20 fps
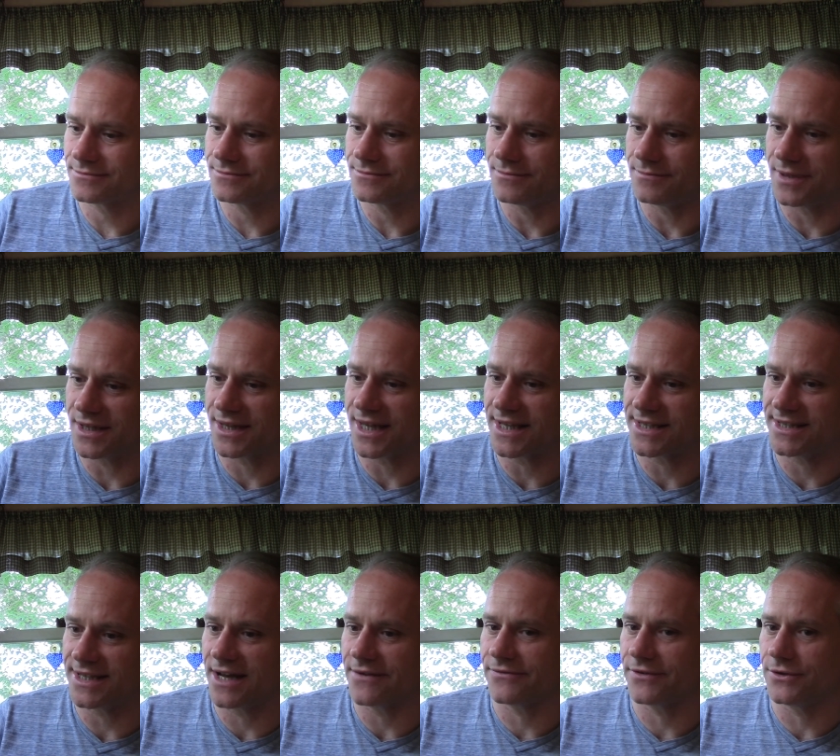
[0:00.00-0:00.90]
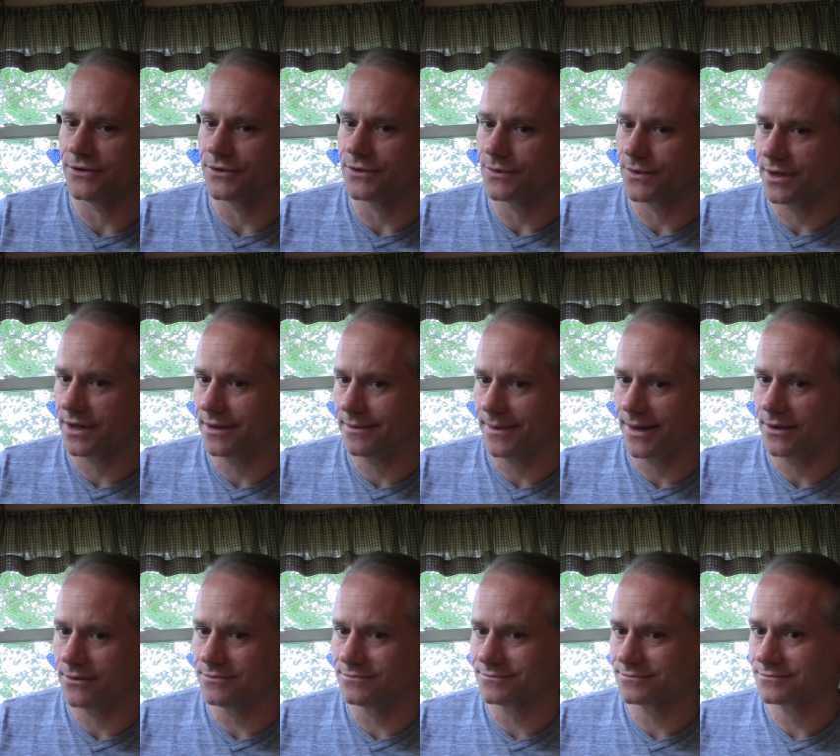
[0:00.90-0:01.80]
But that's not for you to worry
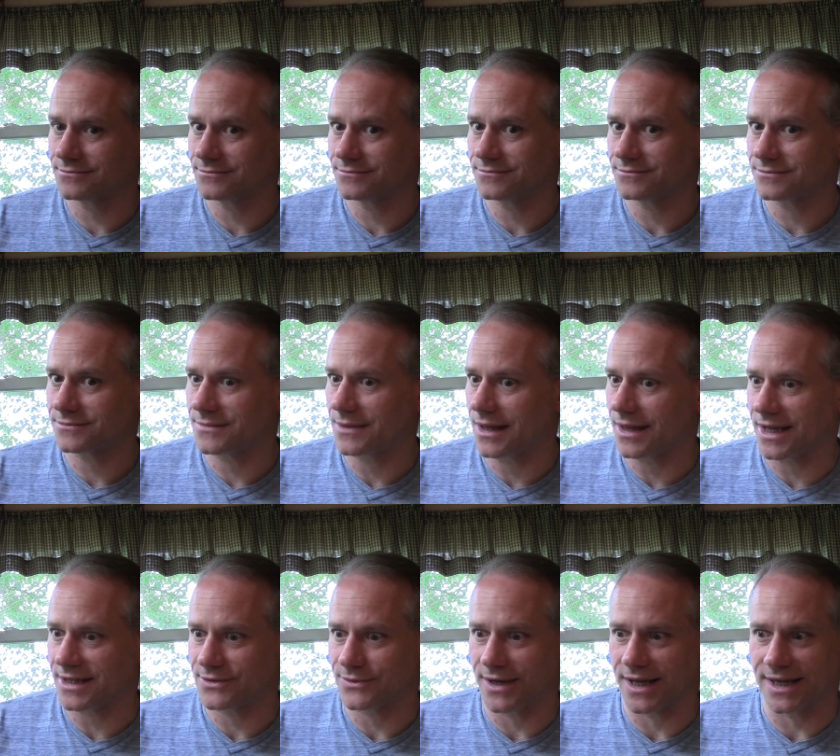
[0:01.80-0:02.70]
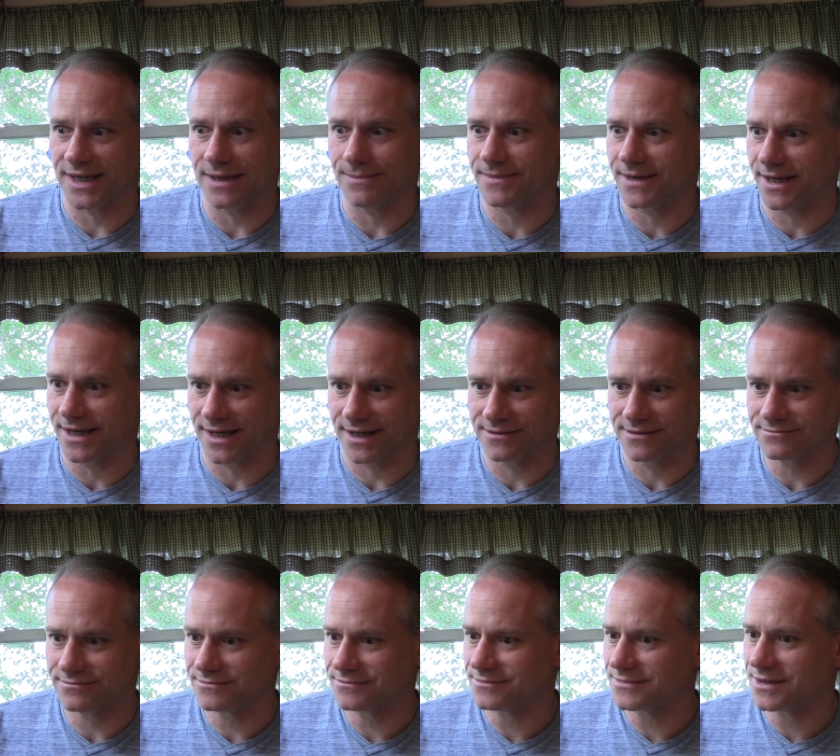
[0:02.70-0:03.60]
about. That's what I keep getting.
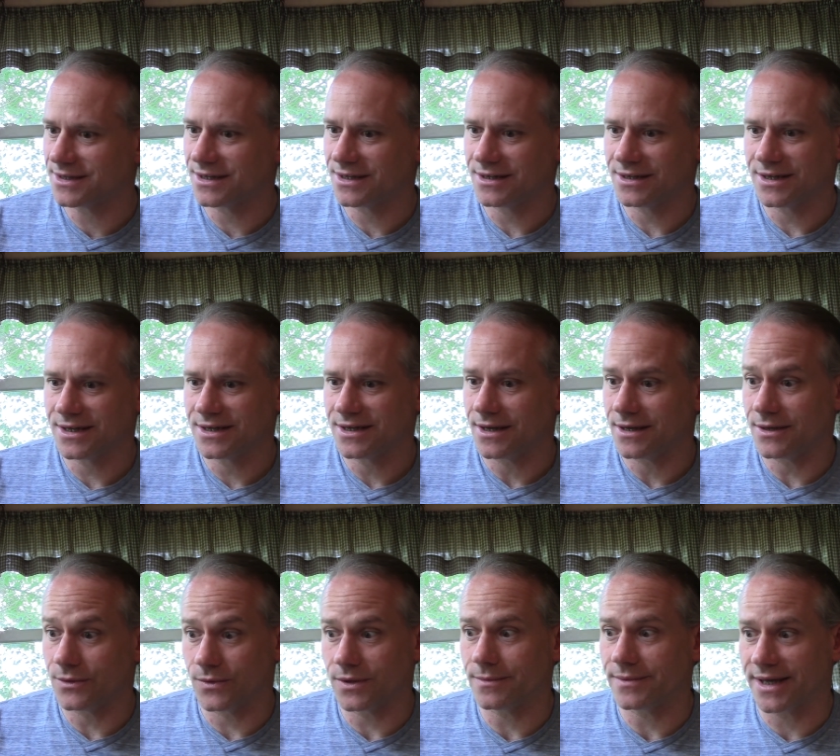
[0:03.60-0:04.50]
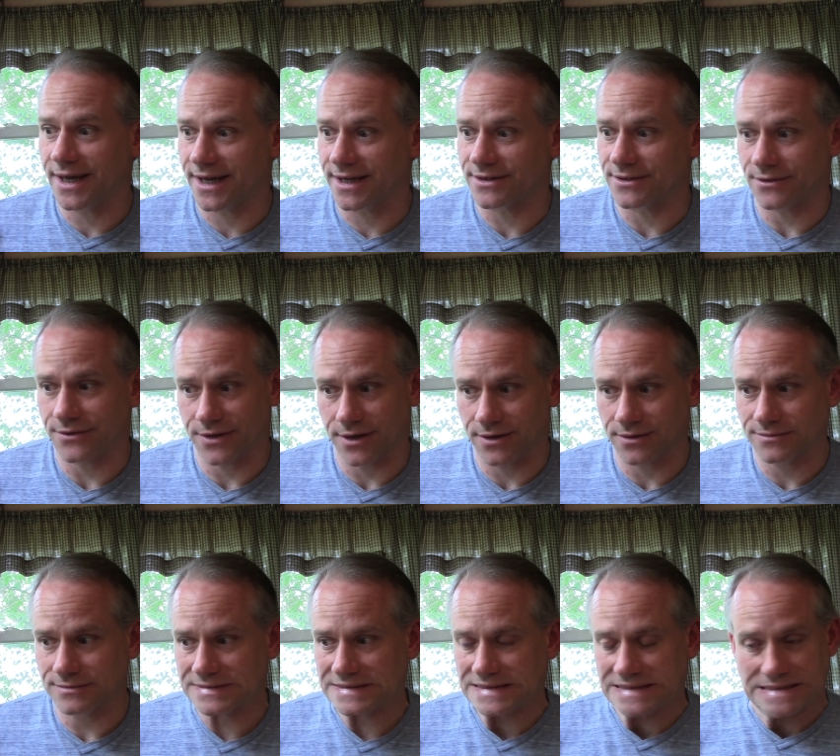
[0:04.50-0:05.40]
It will be handled though.
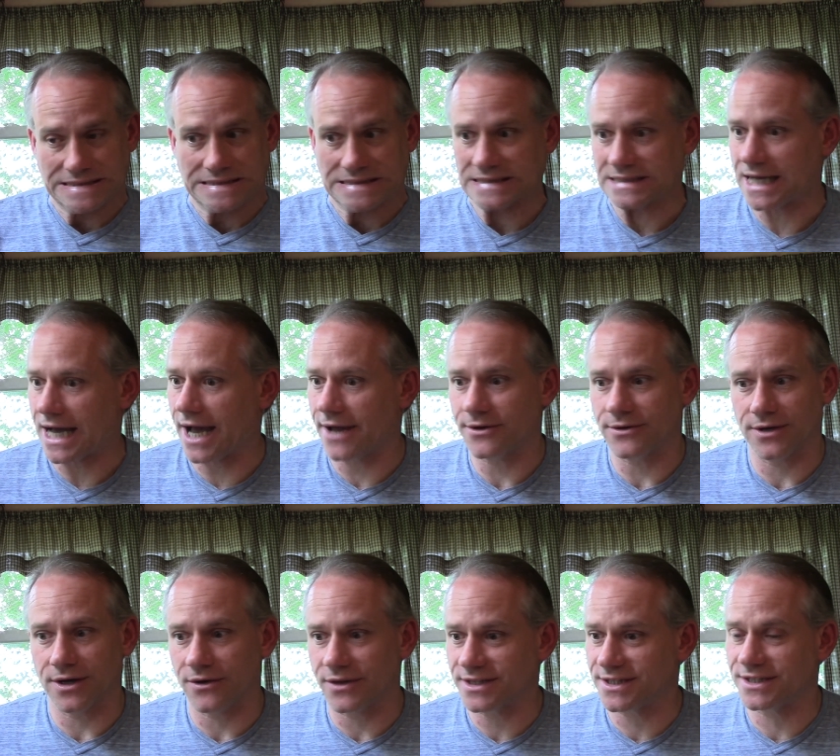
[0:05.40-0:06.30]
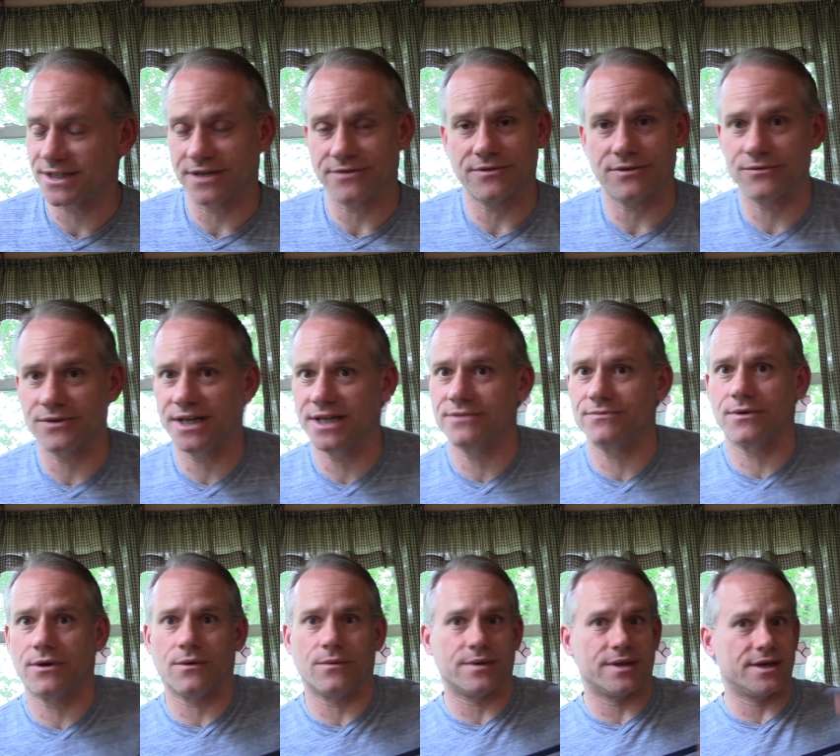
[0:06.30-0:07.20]
I don't know. It's a general read.
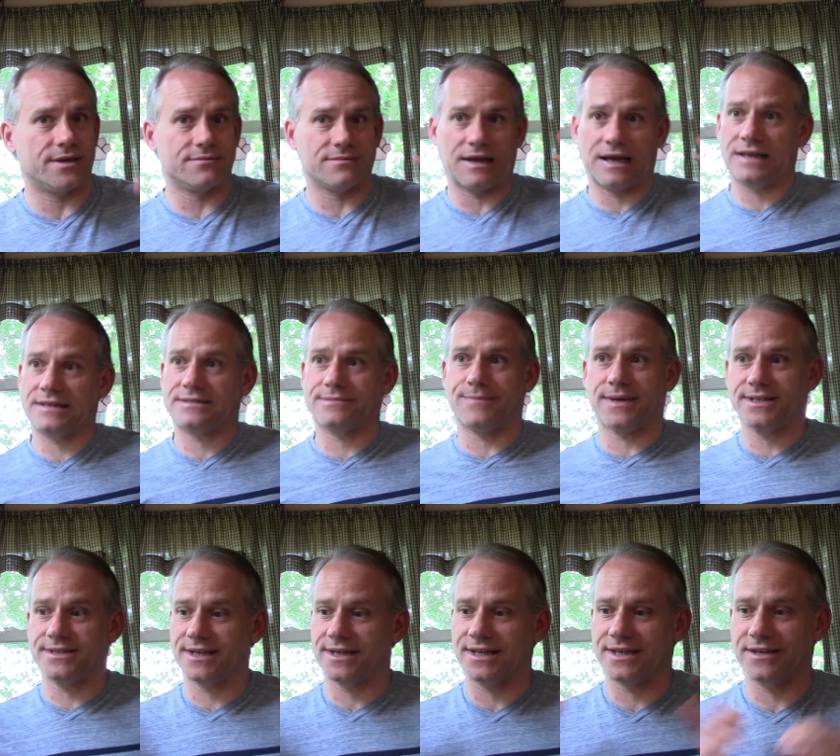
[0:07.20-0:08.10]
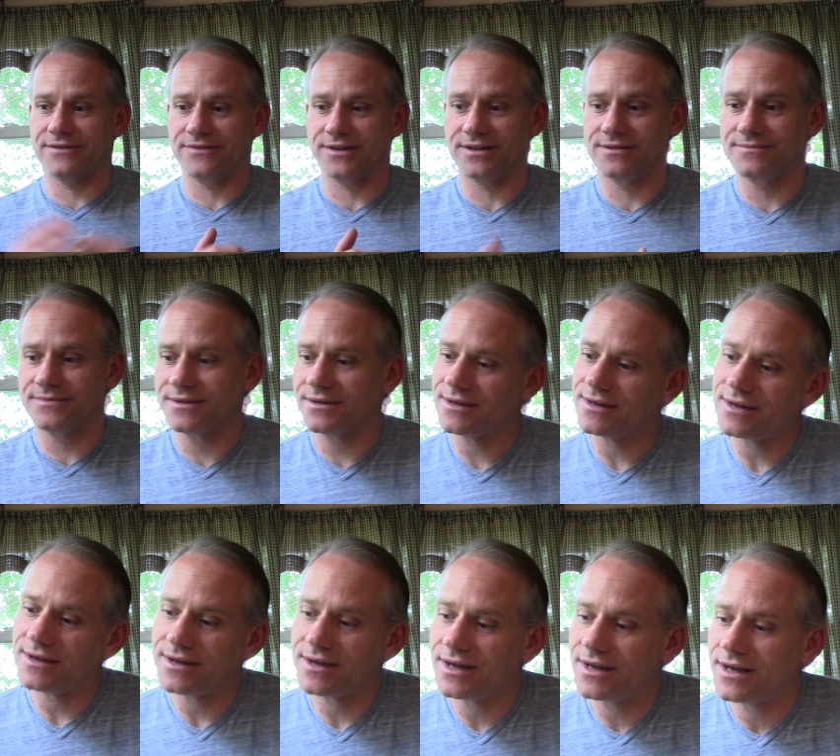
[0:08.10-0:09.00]
Roll with it. That's the best I can give you.
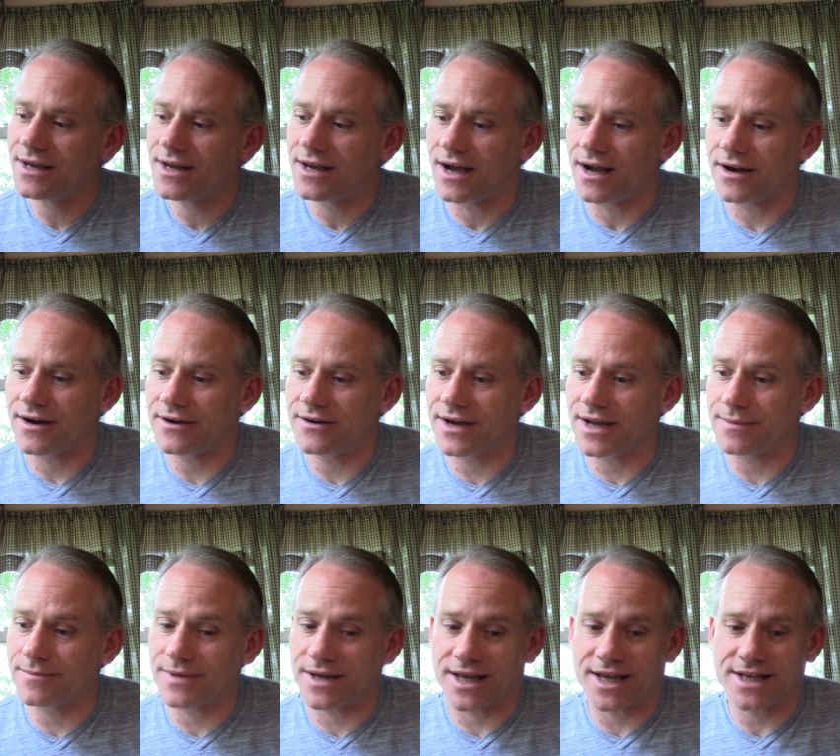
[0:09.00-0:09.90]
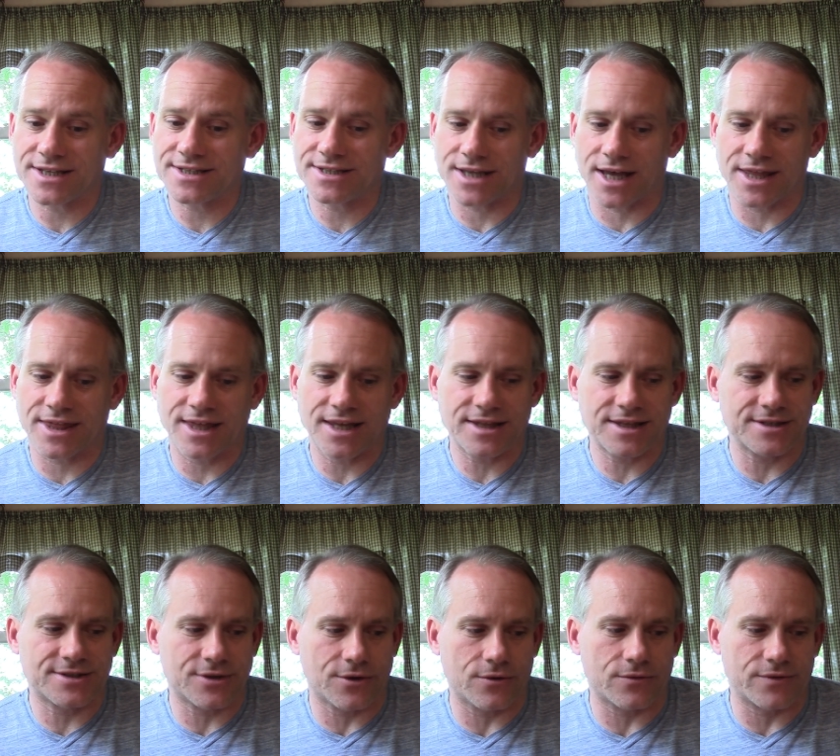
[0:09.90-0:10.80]
All right, but I guess I think
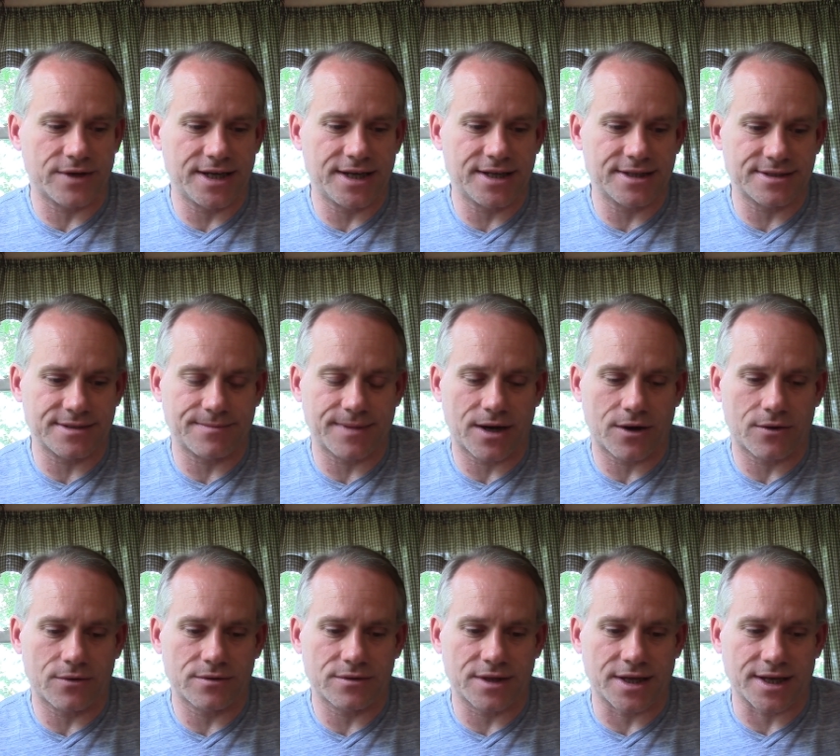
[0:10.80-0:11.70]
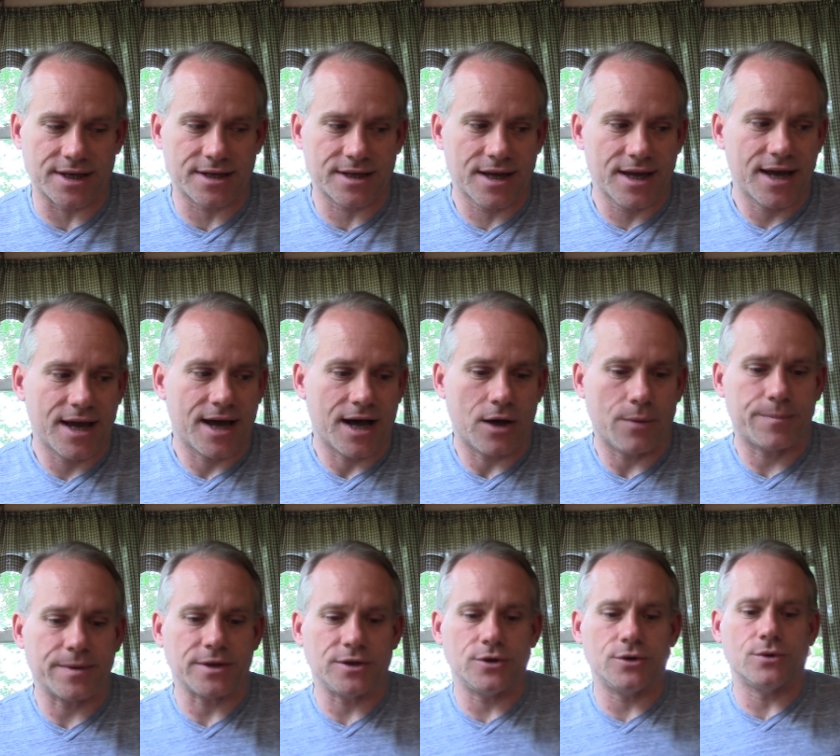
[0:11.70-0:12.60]
this whole read is about like
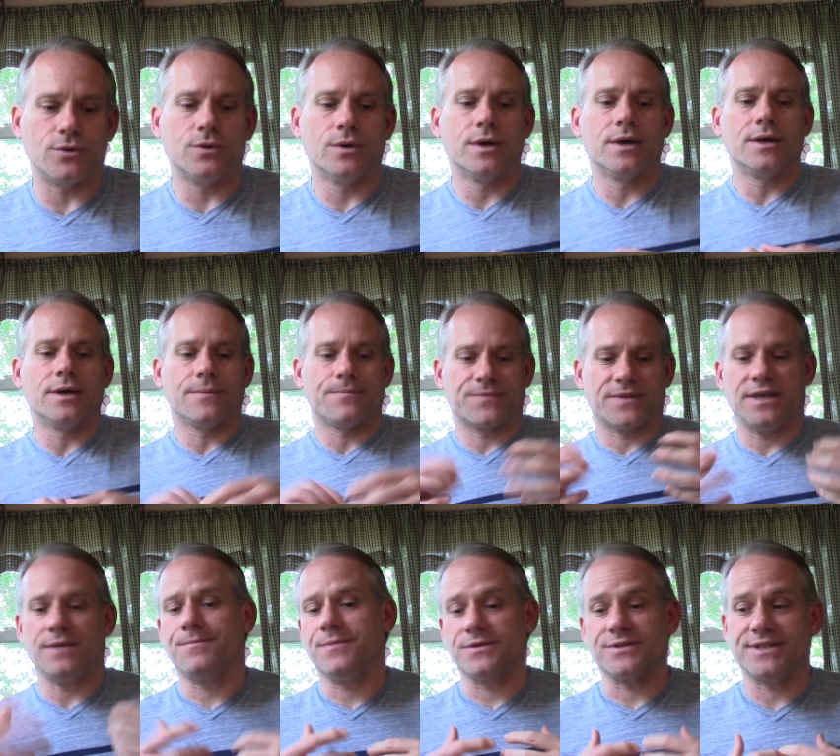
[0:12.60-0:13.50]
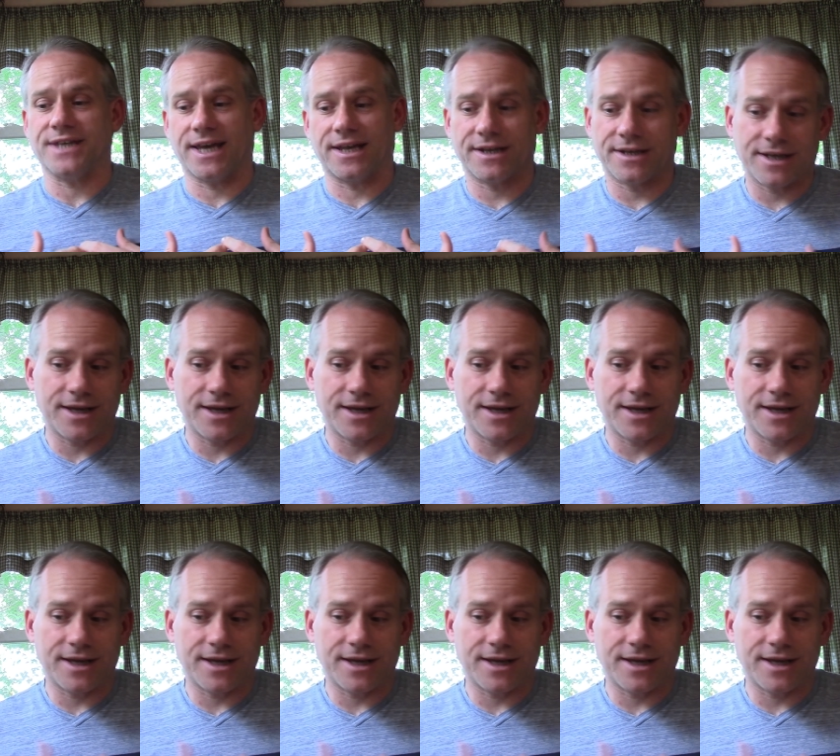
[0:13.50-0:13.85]
helping you keep your sanity.